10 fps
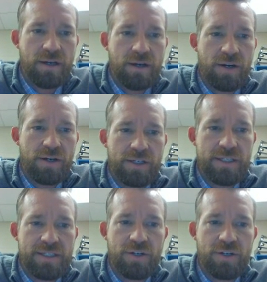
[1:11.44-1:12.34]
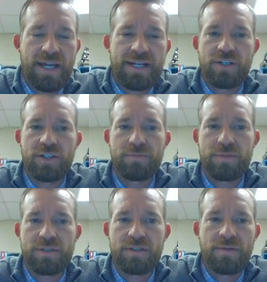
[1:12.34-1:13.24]
are considered like
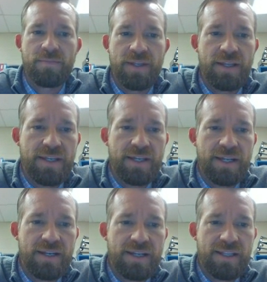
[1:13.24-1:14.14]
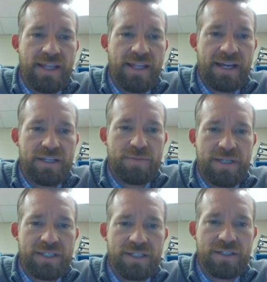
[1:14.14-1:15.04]
terms, and then the x
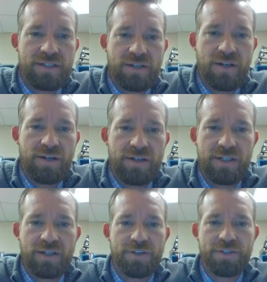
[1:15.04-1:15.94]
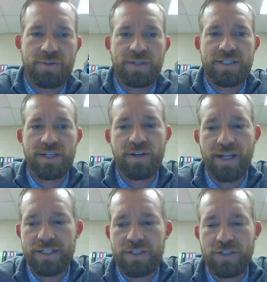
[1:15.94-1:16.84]
pieces are also considered
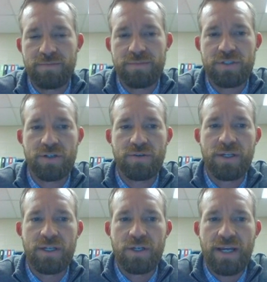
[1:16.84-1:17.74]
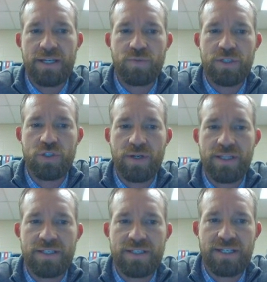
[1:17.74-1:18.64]
like terms. So as we
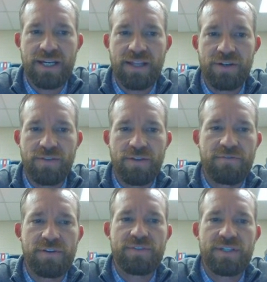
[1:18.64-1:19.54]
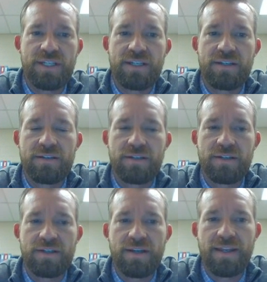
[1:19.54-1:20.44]
join these together, the 15
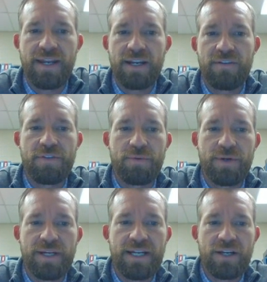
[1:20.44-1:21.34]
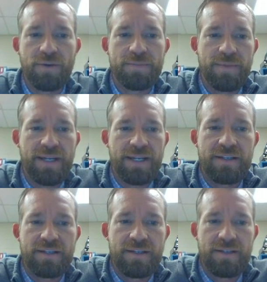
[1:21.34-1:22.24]
and the -3 go up to
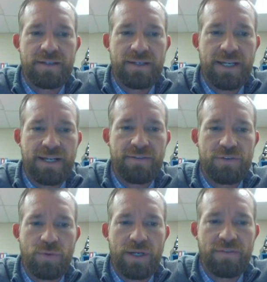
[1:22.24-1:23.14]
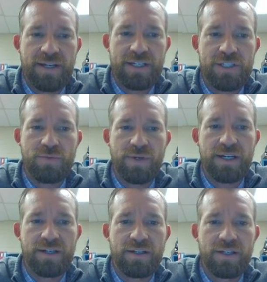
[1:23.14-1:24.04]
make -12x
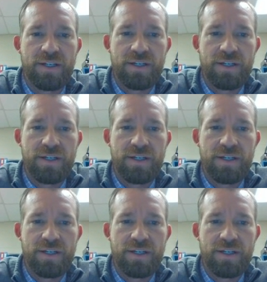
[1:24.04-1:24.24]
squared,